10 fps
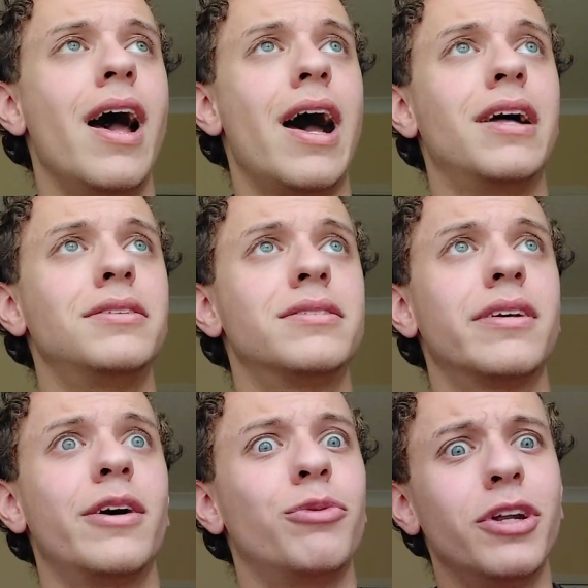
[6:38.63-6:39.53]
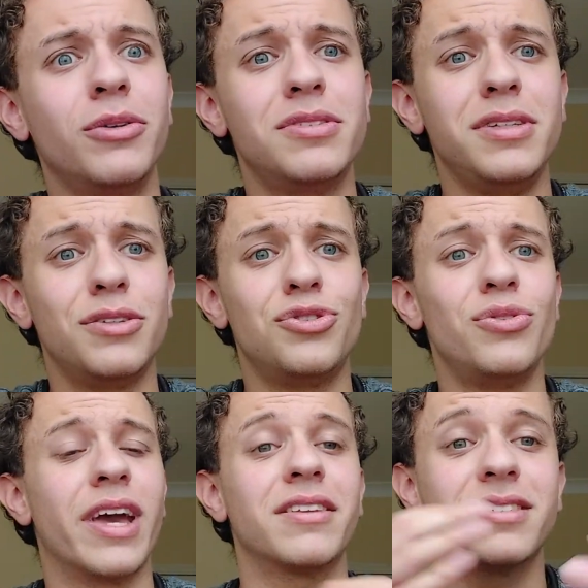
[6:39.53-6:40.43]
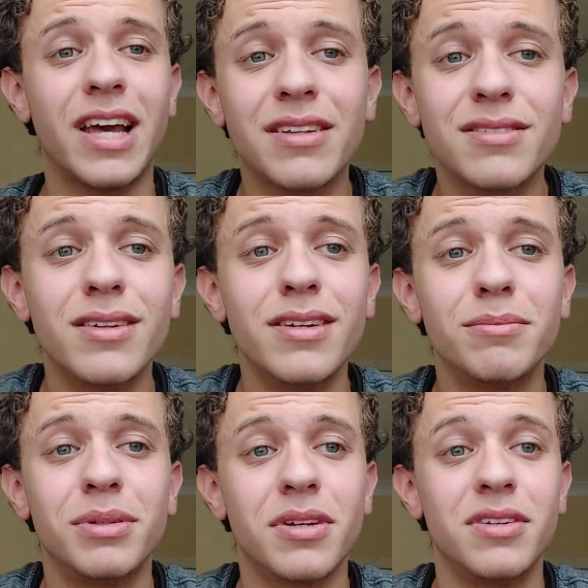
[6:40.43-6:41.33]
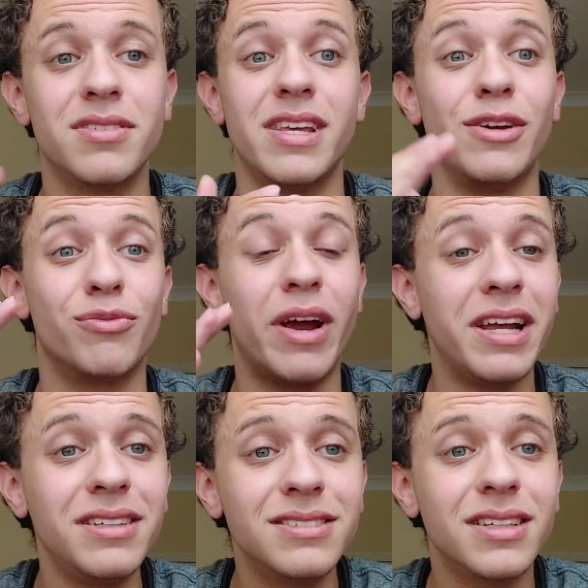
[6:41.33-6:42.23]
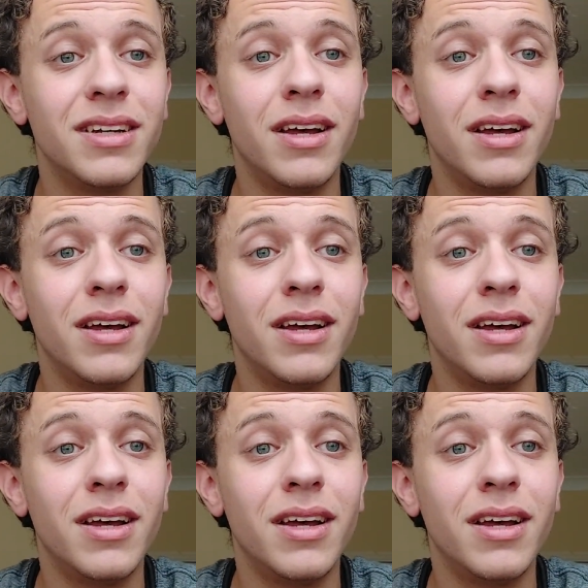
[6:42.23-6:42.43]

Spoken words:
And when I was in year two, they had to cancel it because it rained.